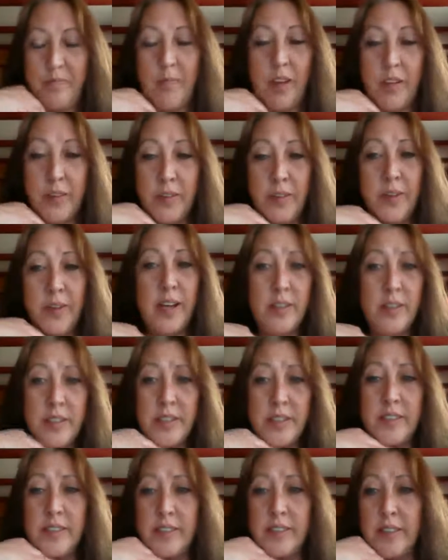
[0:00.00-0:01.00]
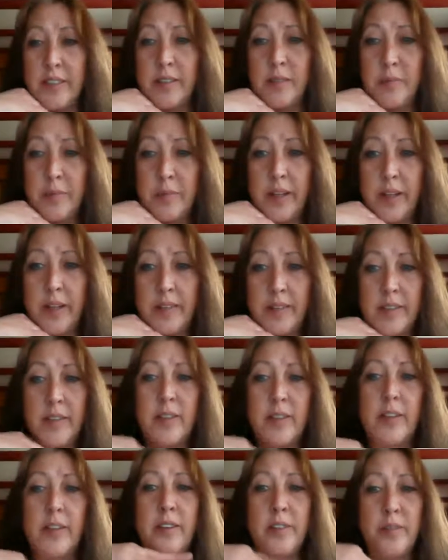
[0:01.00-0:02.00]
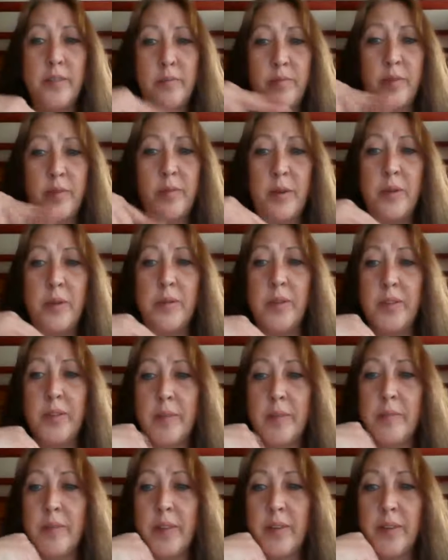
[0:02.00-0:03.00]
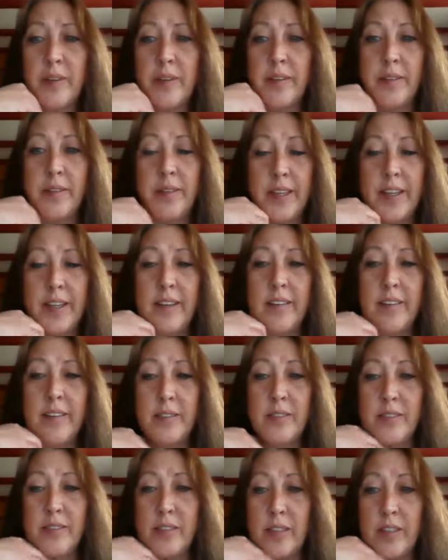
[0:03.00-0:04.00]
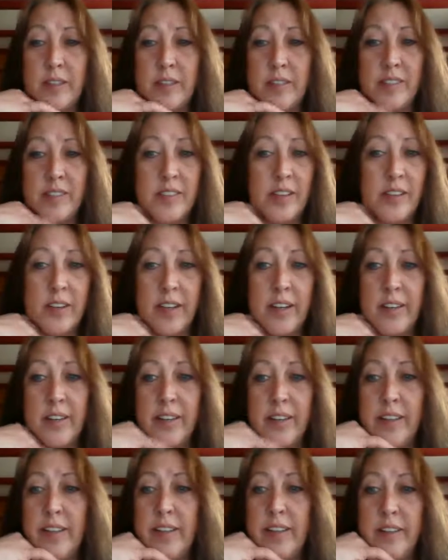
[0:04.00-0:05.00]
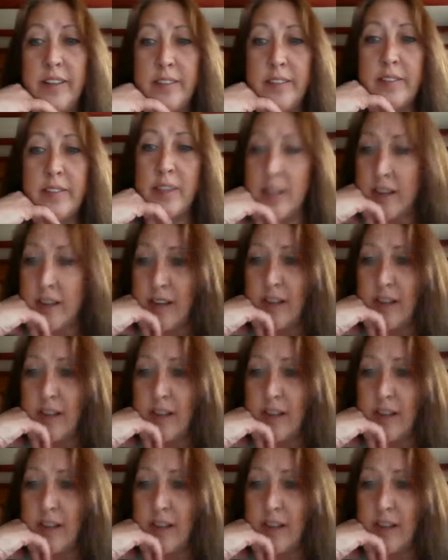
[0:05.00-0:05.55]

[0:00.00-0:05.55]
So now she's going to be starting to promote some of the things so she can start getting leads.